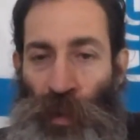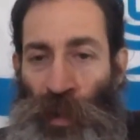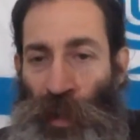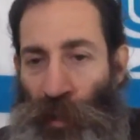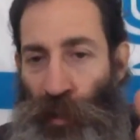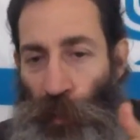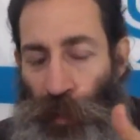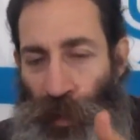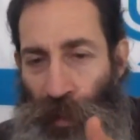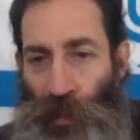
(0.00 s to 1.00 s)
And you go
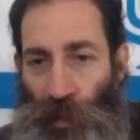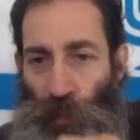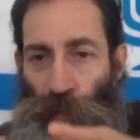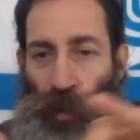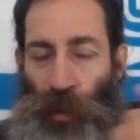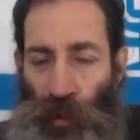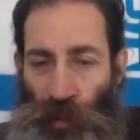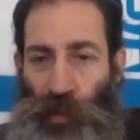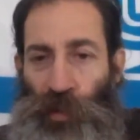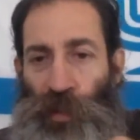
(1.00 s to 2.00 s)
in, you go through the
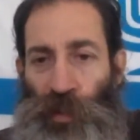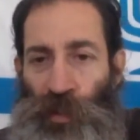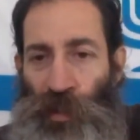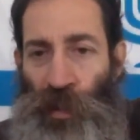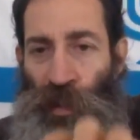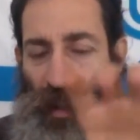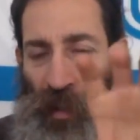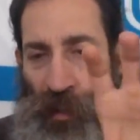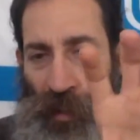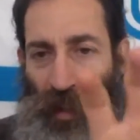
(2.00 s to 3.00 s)
curtains, and you see
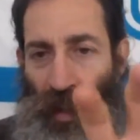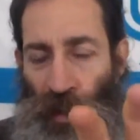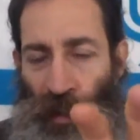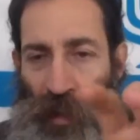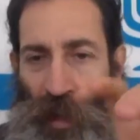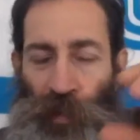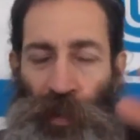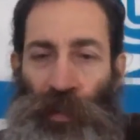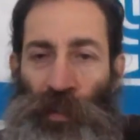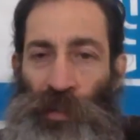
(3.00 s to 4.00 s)
the Ark of the
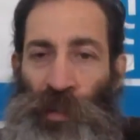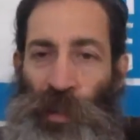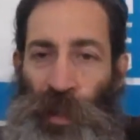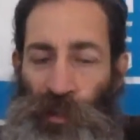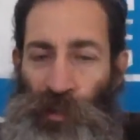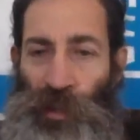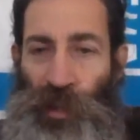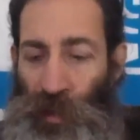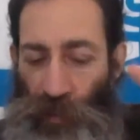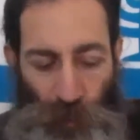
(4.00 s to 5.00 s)
Covenant, and you see the angel on
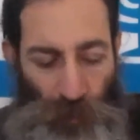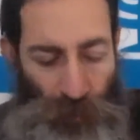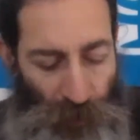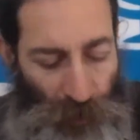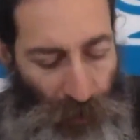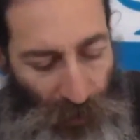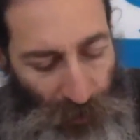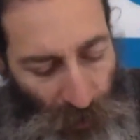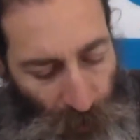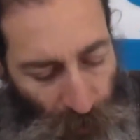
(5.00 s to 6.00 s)
top. It's just
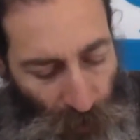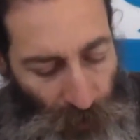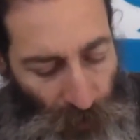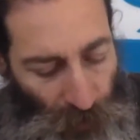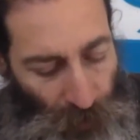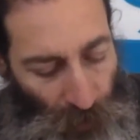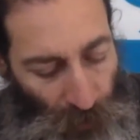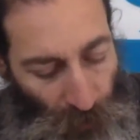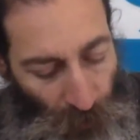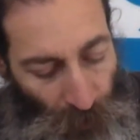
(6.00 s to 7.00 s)
magnificent, beautiful,
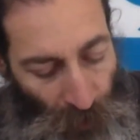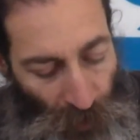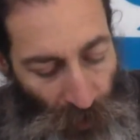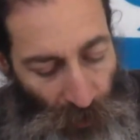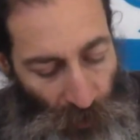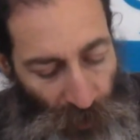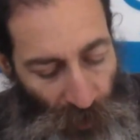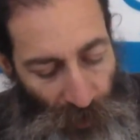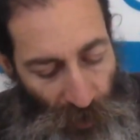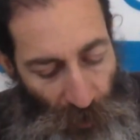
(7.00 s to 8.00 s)
beautiful. So it
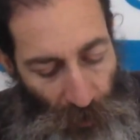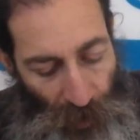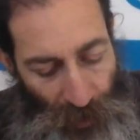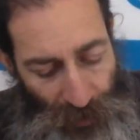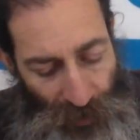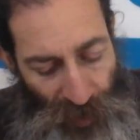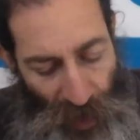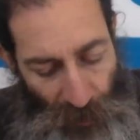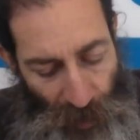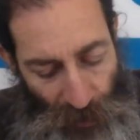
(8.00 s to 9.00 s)
says, made the
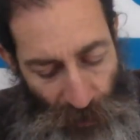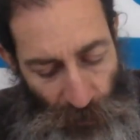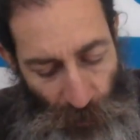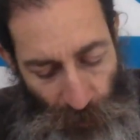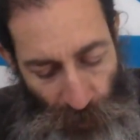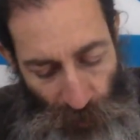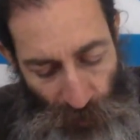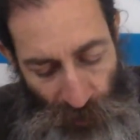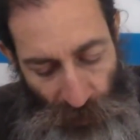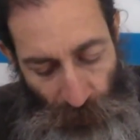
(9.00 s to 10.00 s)
tabernacle from
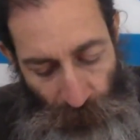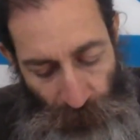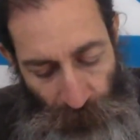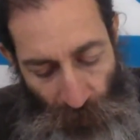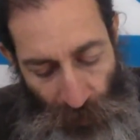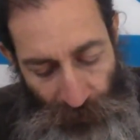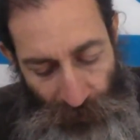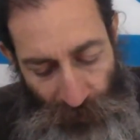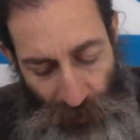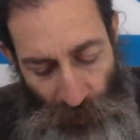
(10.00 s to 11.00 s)
curtains of
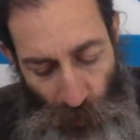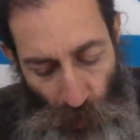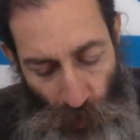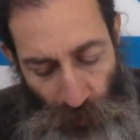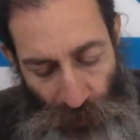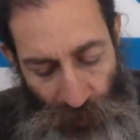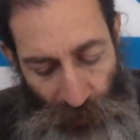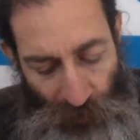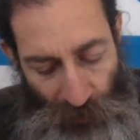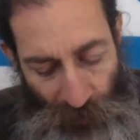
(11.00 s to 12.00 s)
finely woven
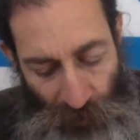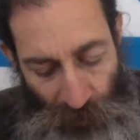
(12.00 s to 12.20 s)
linen.